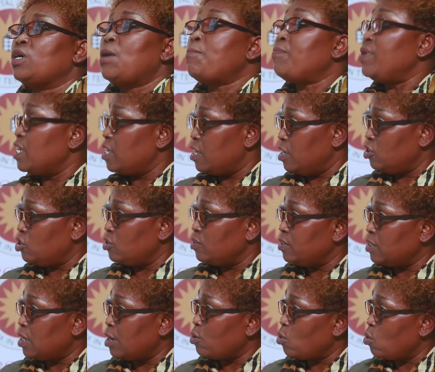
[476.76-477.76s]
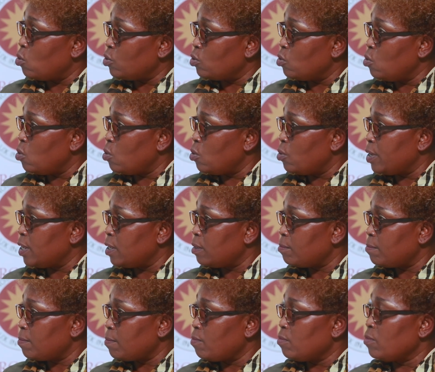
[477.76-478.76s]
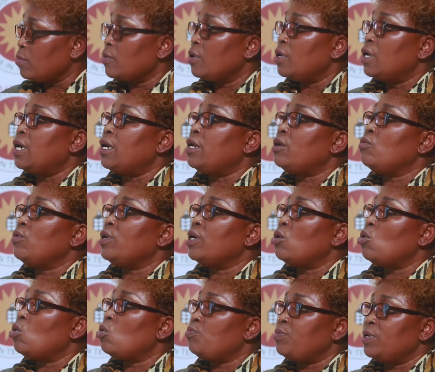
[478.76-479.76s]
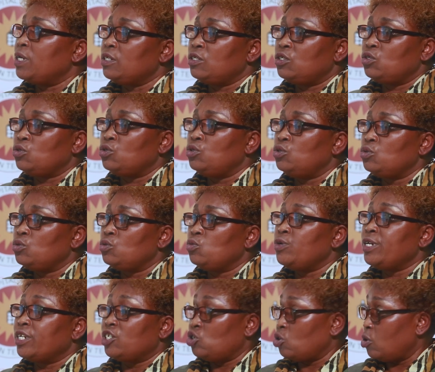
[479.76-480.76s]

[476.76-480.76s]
applications are ongoing. And we are hoping to do, we are